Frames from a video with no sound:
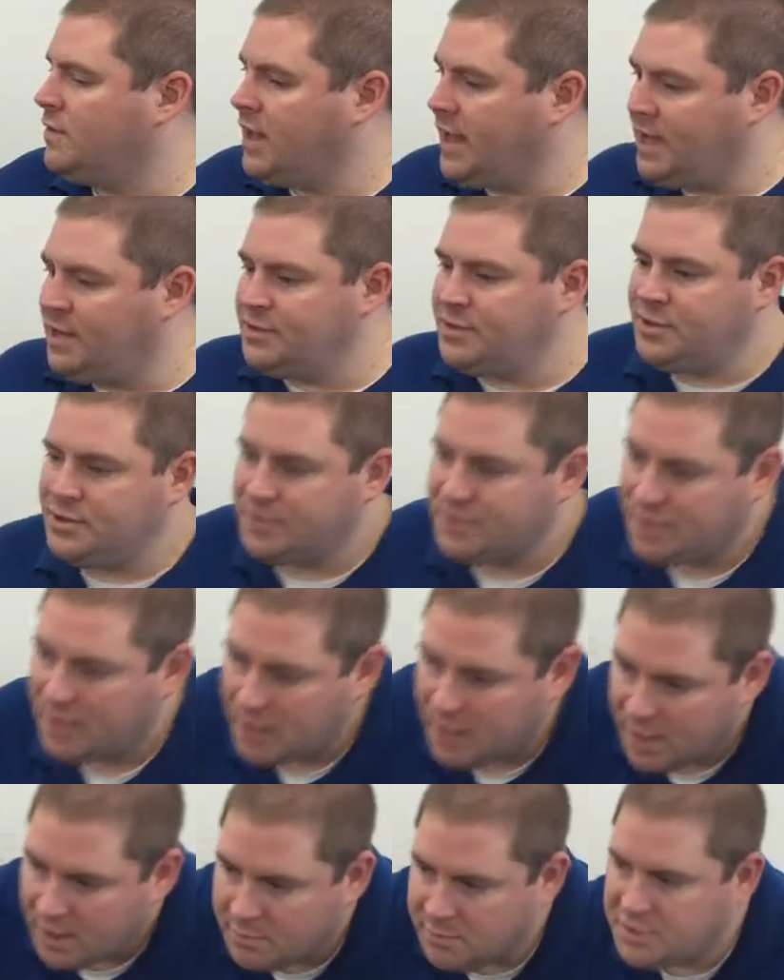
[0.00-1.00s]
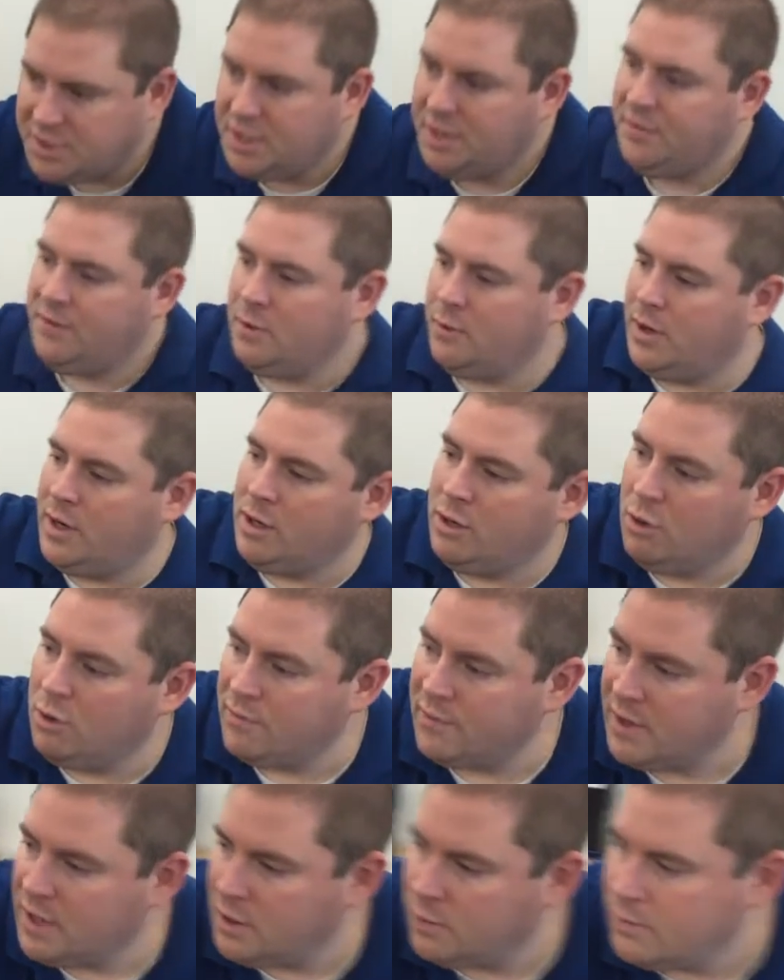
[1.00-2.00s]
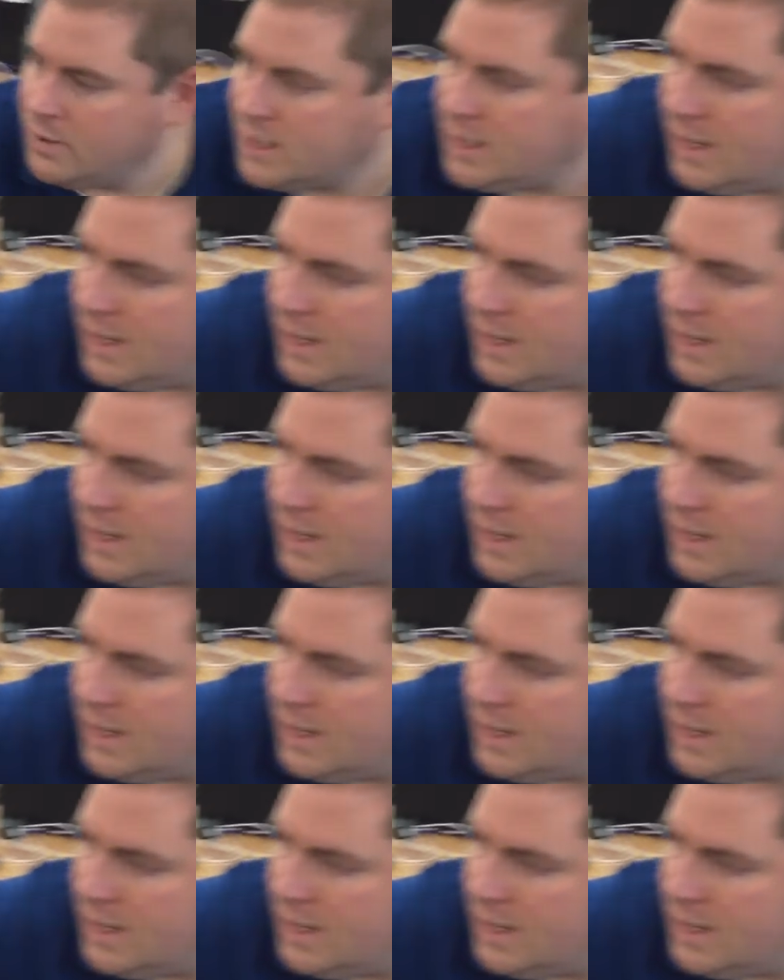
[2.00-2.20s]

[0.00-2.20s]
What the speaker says: lasers. Rajeet, if you want to go over here, we're